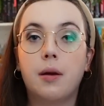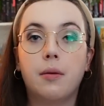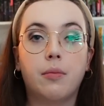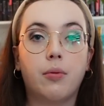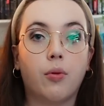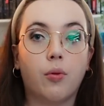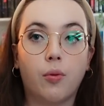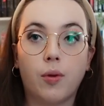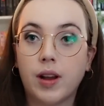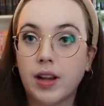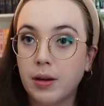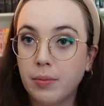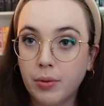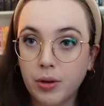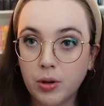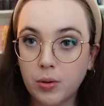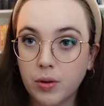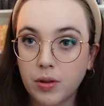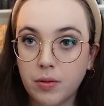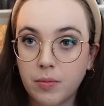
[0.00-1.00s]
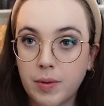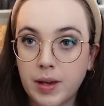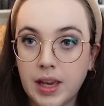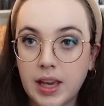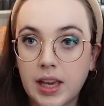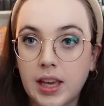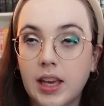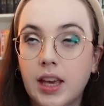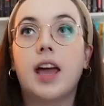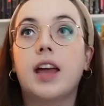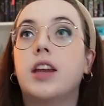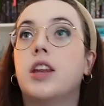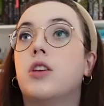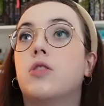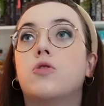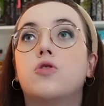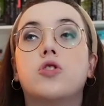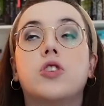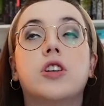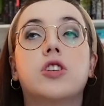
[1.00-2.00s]
bring a book with me, and
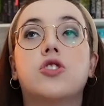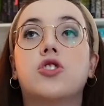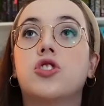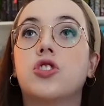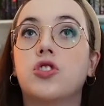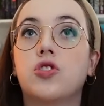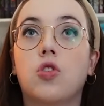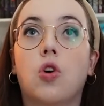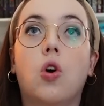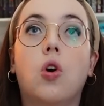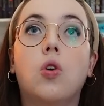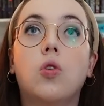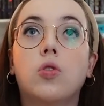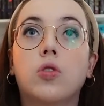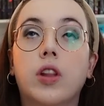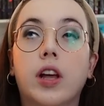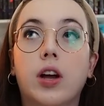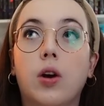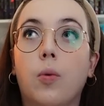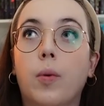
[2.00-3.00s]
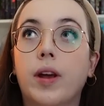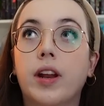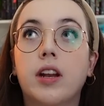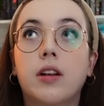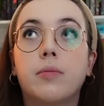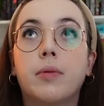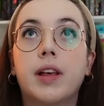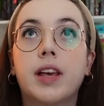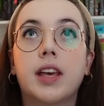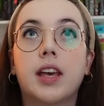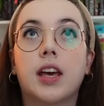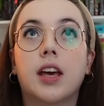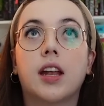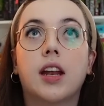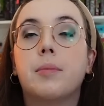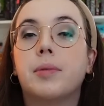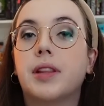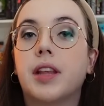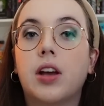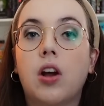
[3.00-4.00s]
usually it's just a whole, like a weighted blanket,
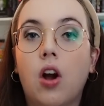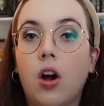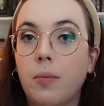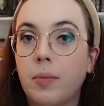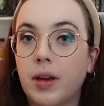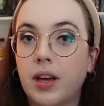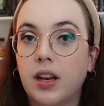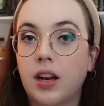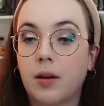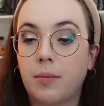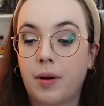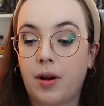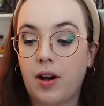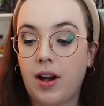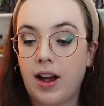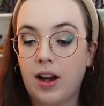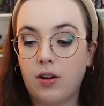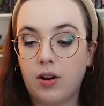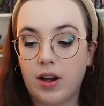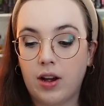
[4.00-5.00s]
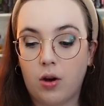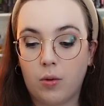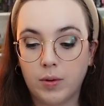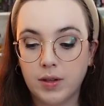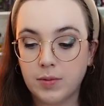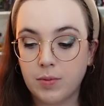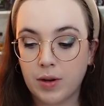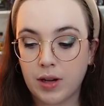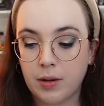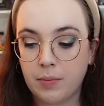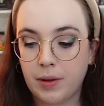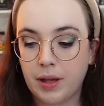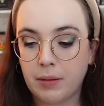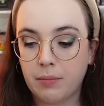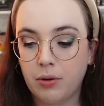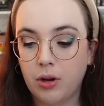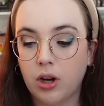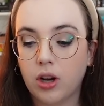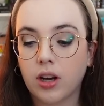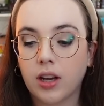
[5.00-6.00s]
but they comment about how I always bring a big
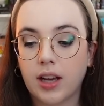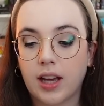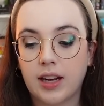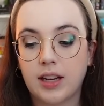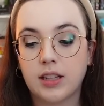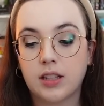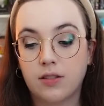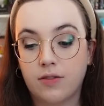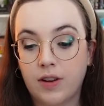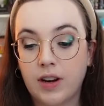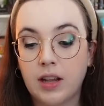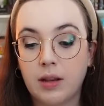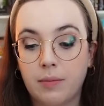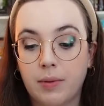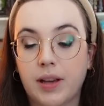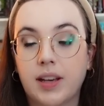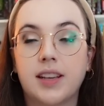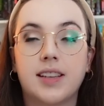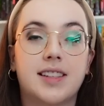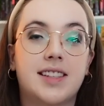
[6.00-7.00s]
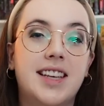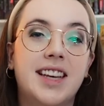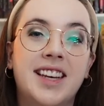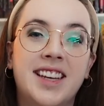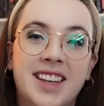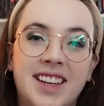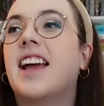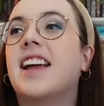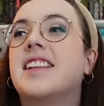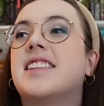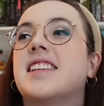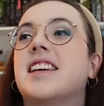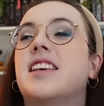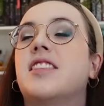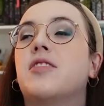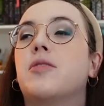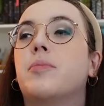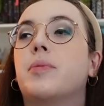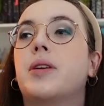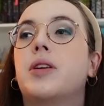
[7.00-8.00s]
book, and it's funny because it's
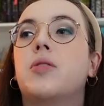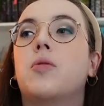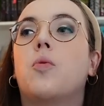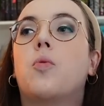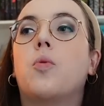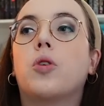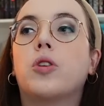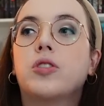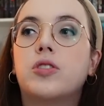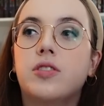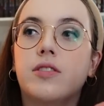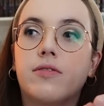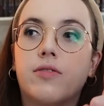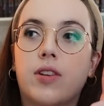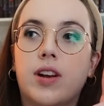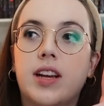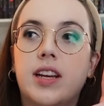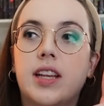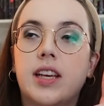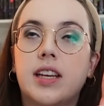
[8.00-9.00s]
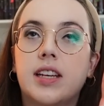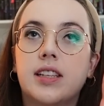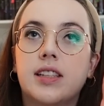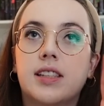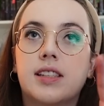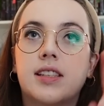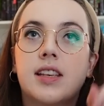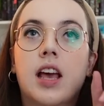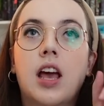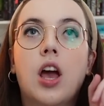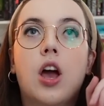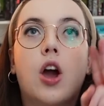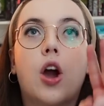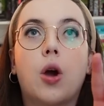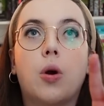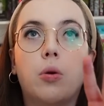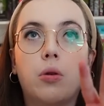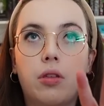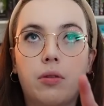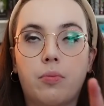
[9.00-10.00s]
either been Words of Radiance,
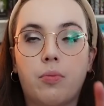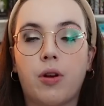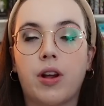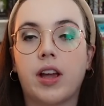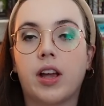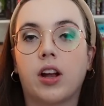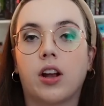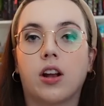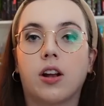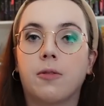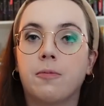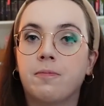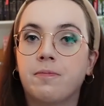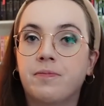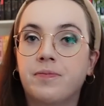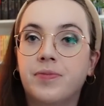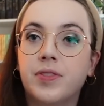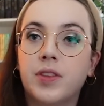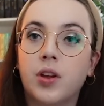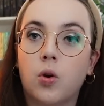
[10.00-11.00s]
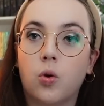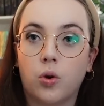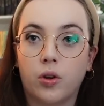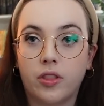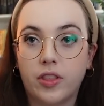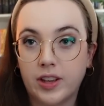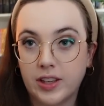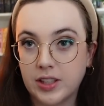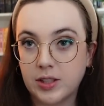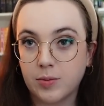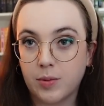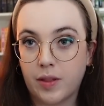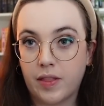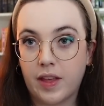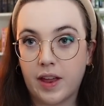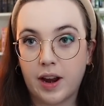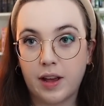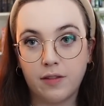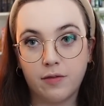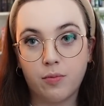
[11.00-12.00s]
Oathbringer, or this one
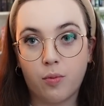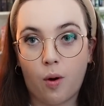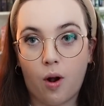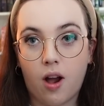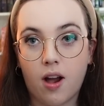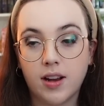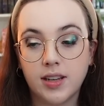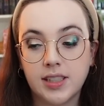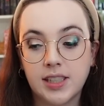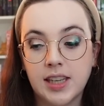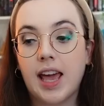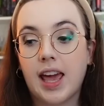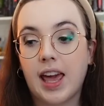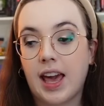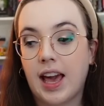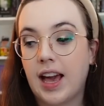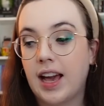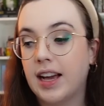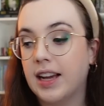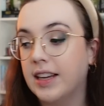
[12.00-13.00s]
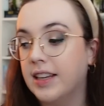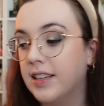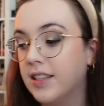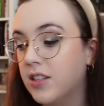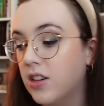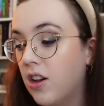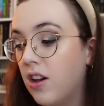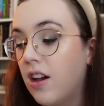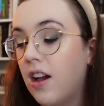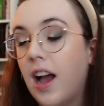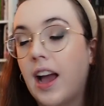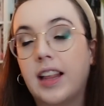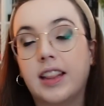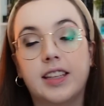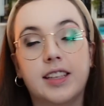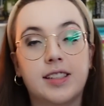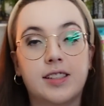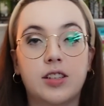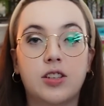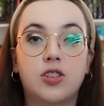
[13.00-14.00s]
that I've brought. And I
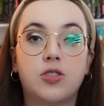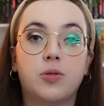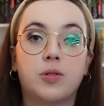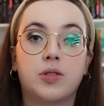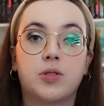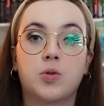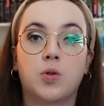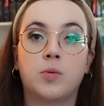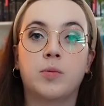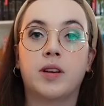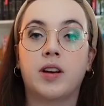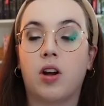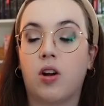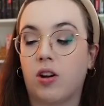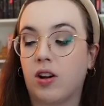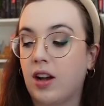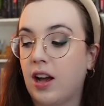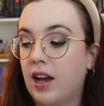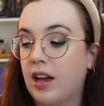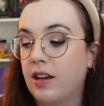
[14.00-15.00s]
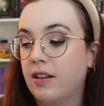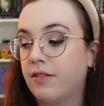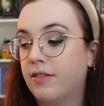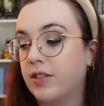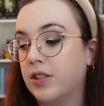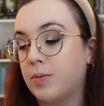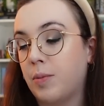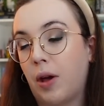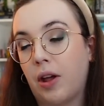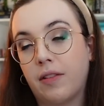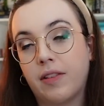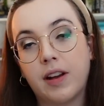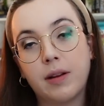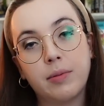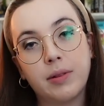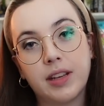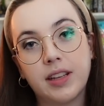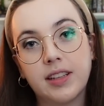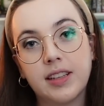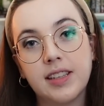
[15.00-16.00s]
listen to a Stormlight Archive Spotify
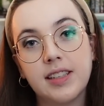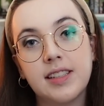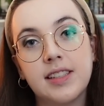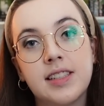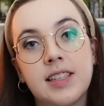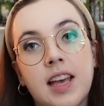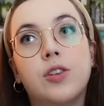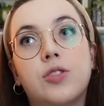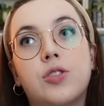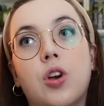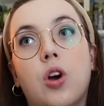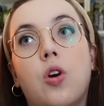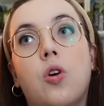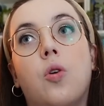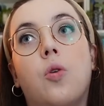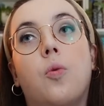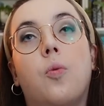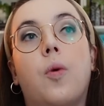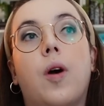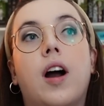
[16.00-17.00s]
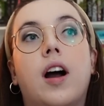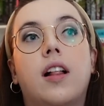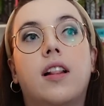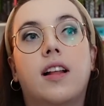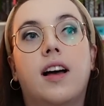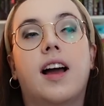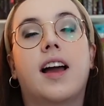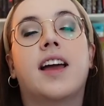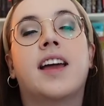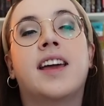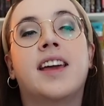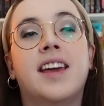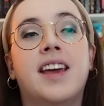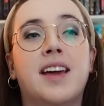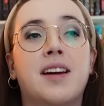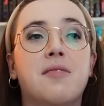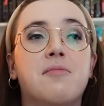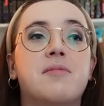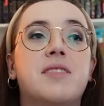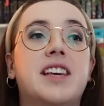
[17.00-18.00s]
playlist, so while I
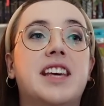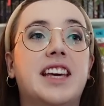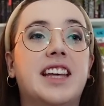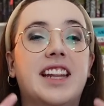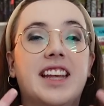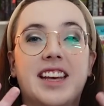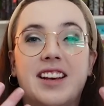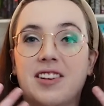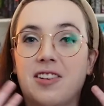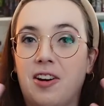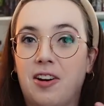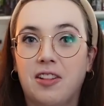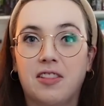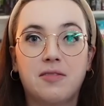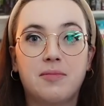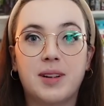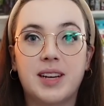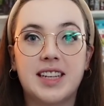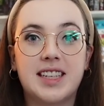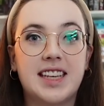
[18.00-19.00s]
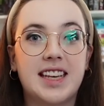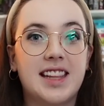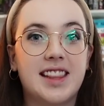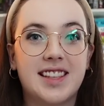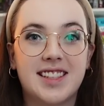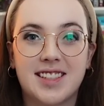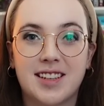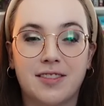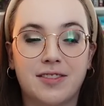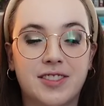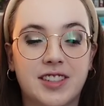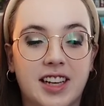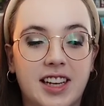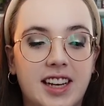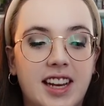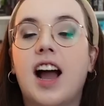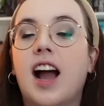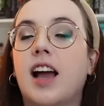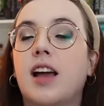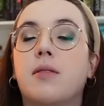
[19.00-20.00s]
am getting all of my teeth stuff
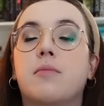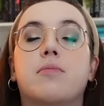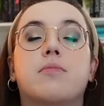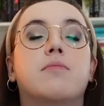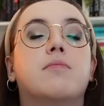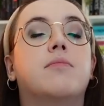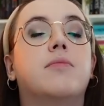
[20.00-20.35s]
done, I am